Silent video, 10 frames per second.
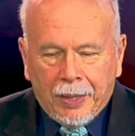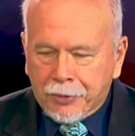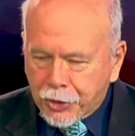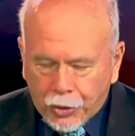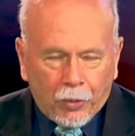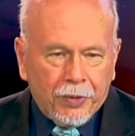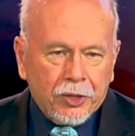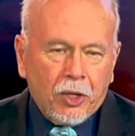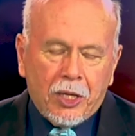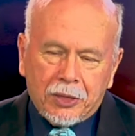I'm sure
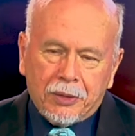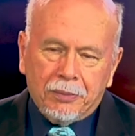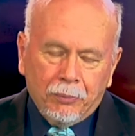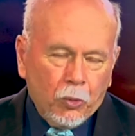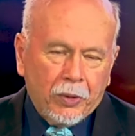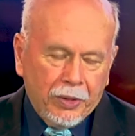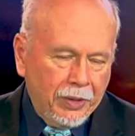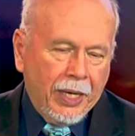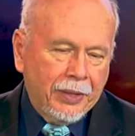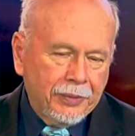this cost more
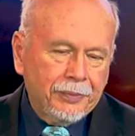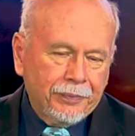than that.